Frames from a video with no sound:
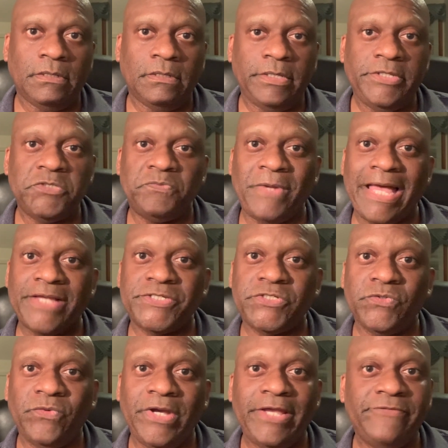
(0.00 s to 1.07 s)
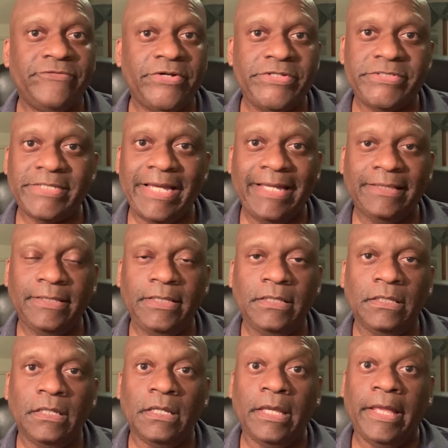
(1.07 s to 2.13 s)
He's passed away very sadly,
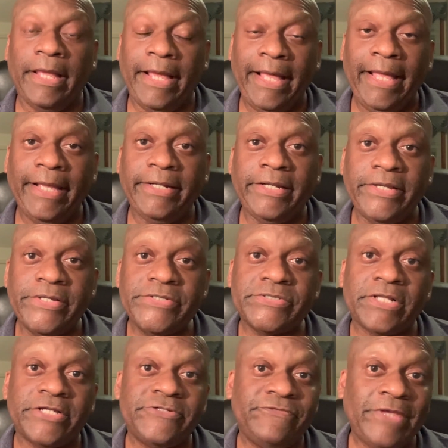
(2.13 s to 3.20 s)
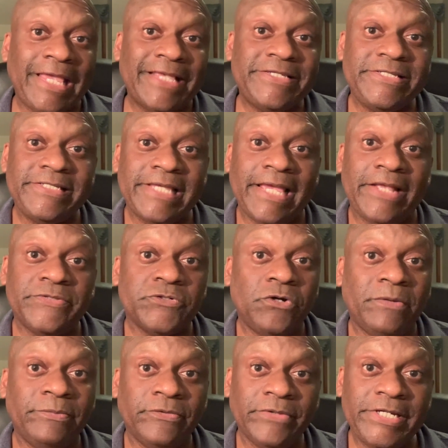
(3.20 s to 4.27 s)
and his Las Vegas Sands
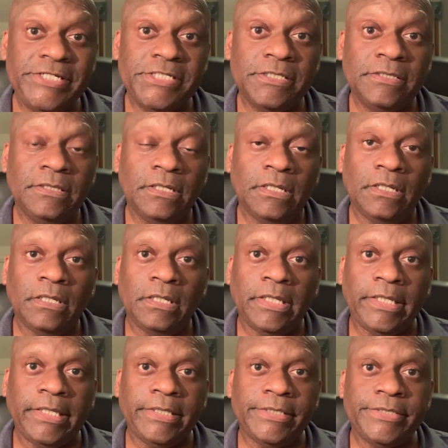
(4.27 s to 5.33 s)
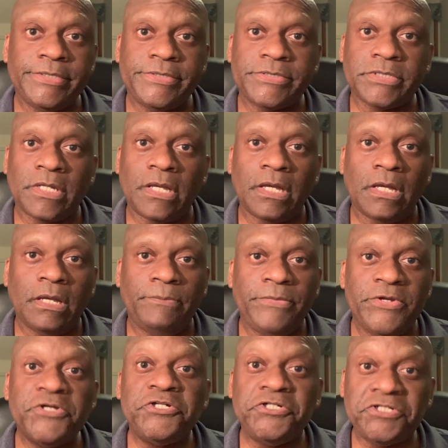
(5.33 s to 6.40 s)
Corporation is a
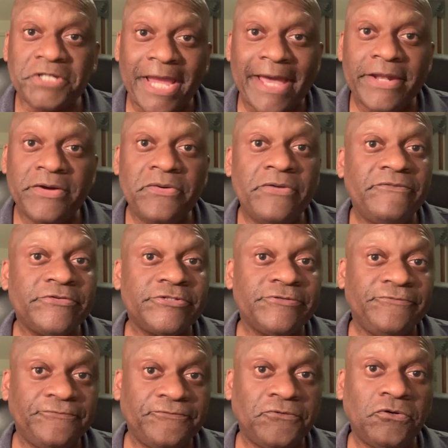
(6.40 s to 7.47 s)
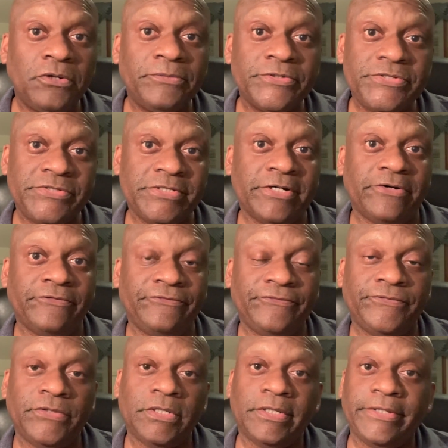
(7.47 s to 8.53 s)
mere shadow of its former self
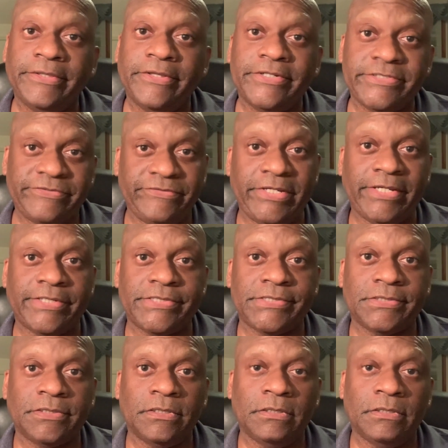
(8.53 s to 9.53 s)
in Las Vegas.